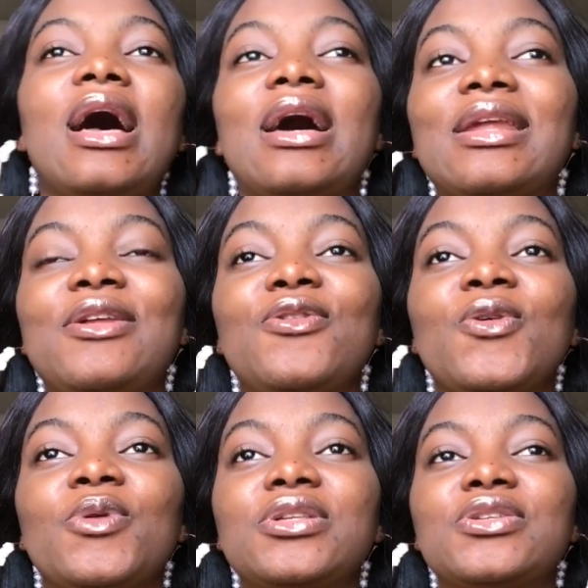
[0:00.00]
And I don't know
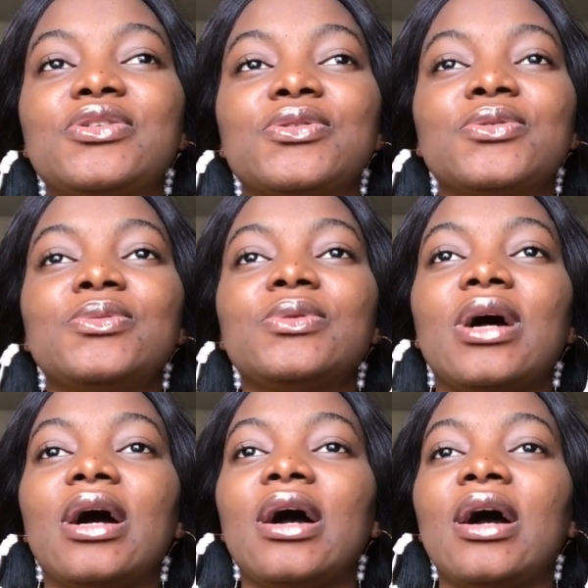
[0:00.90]
what to do.
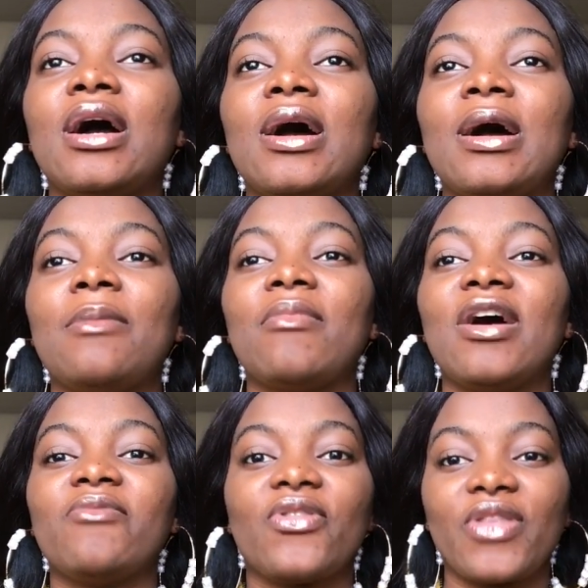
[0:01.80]

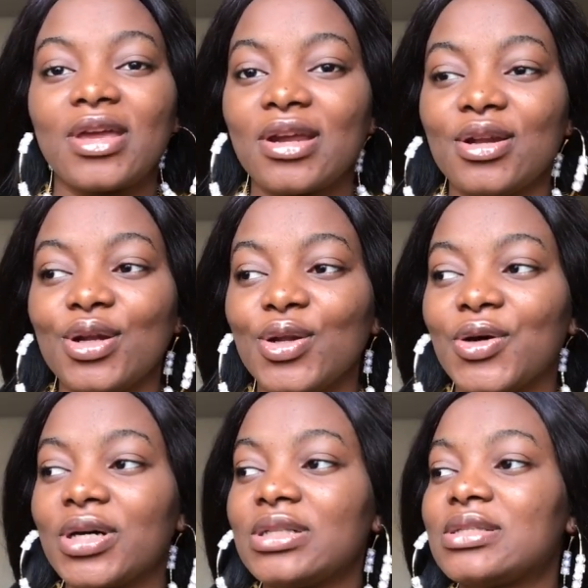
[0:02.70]
I've been thinking a
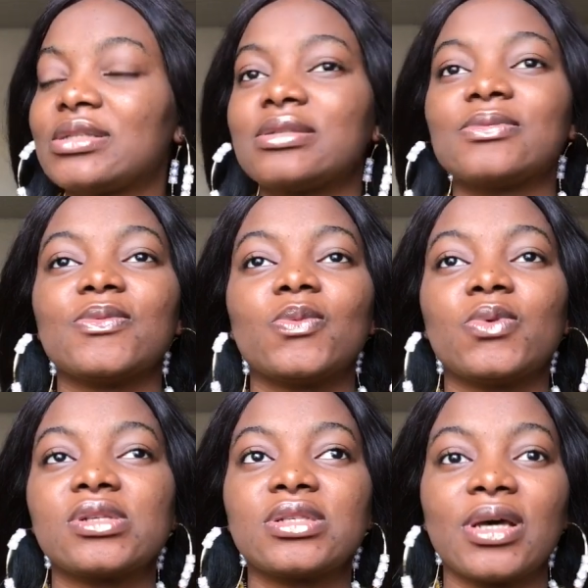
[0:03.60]
lot,
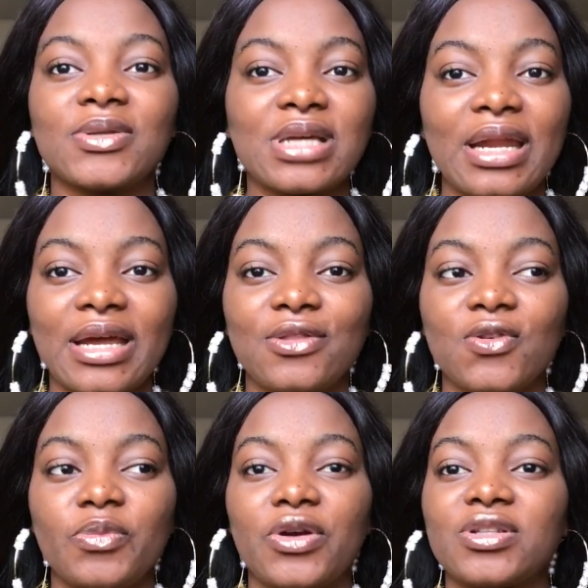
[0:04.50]
what else can I
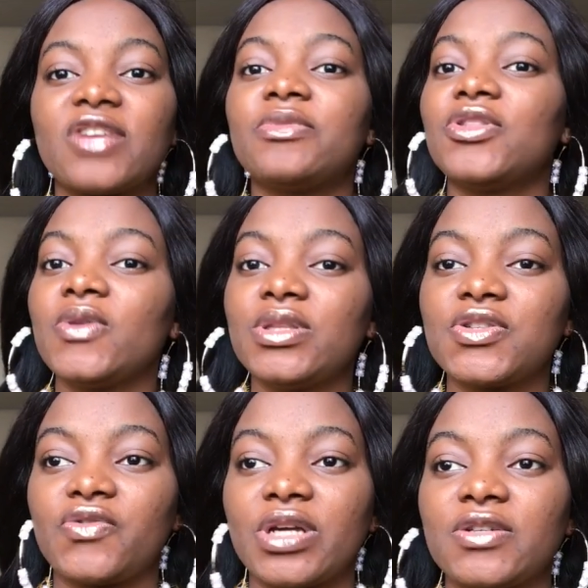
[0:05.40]
do, because I've been doing
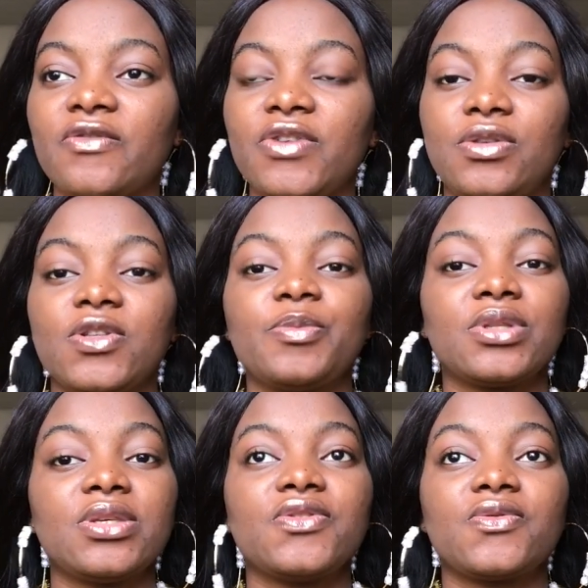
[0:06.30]
these reaction videos,
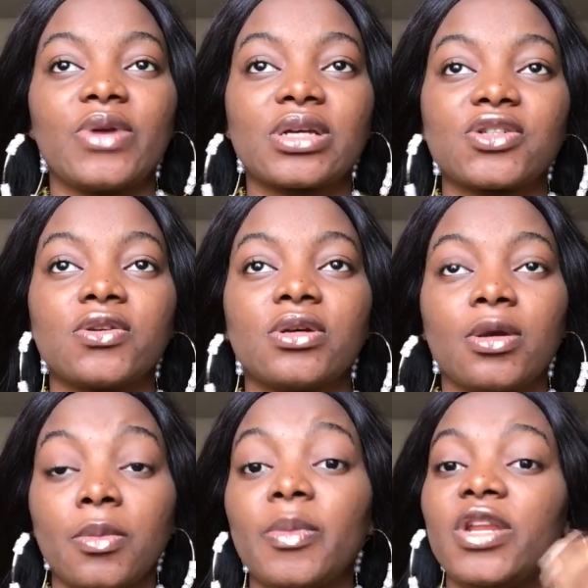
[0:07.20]
but this reaction, I
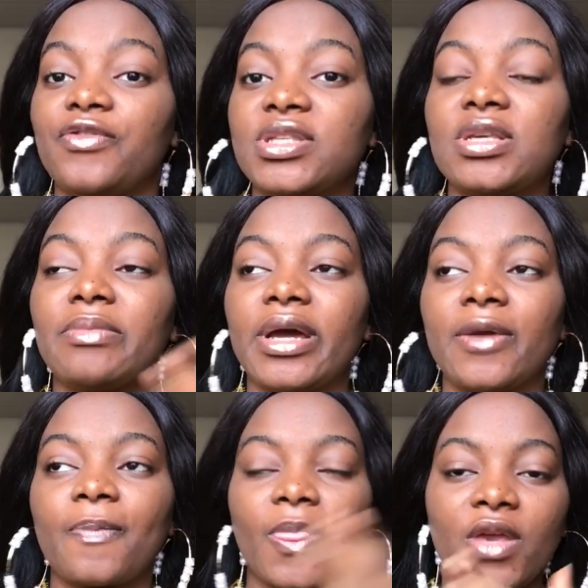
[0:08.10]
mean, if you see my,
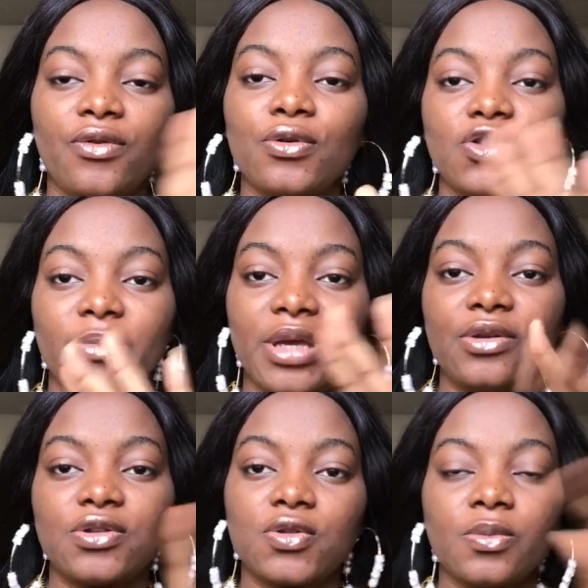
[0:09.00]
if you go to my
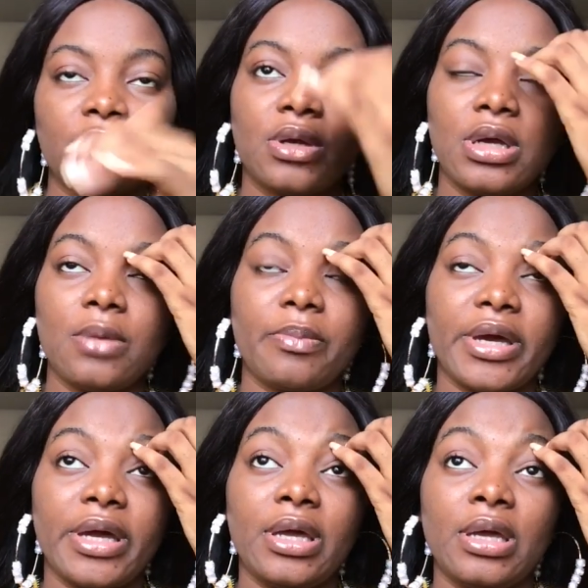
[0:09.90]
YouTube,
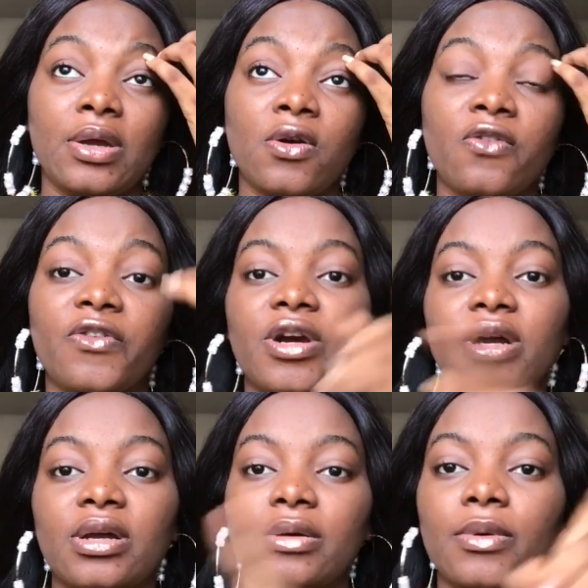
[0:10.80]
my cover